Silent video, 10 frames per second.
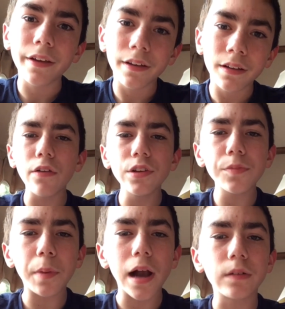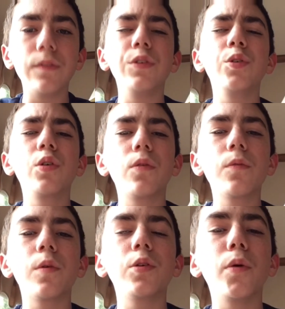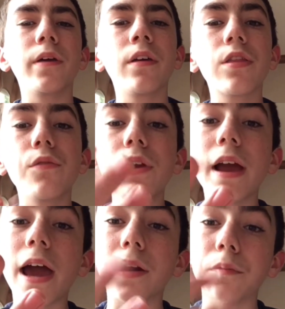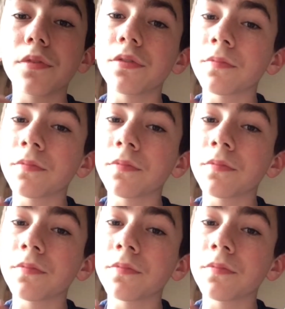On this product review, we're doing 3 items.